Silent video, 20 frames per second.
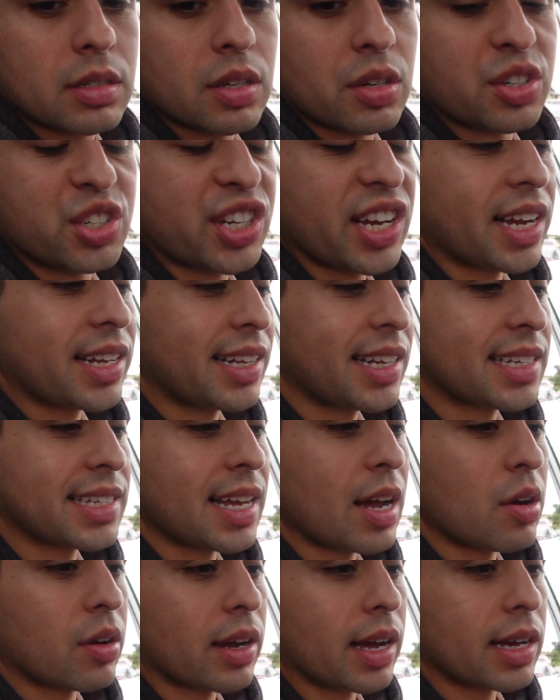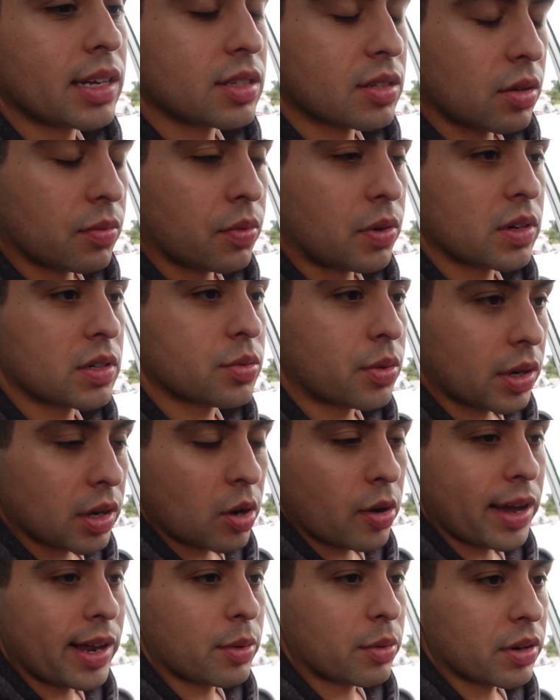So check this out, guys. So first we're going to
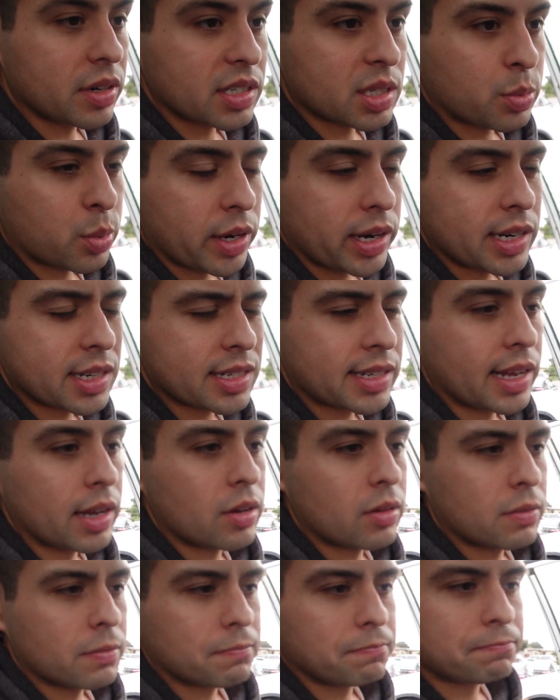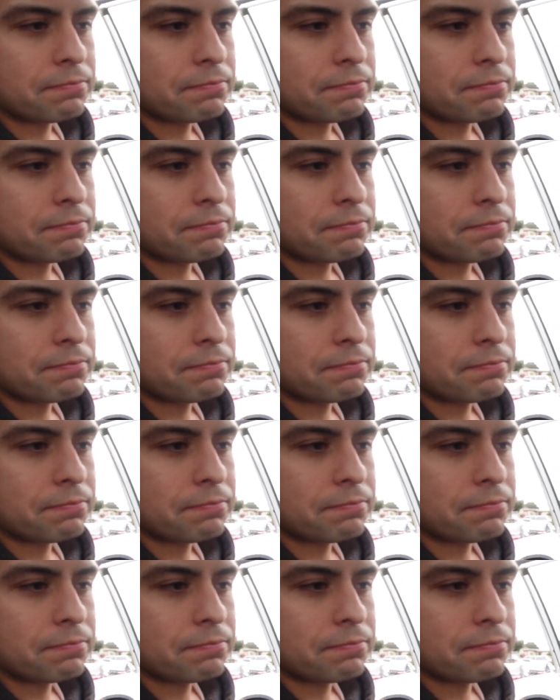go ahead and we're going to spray this down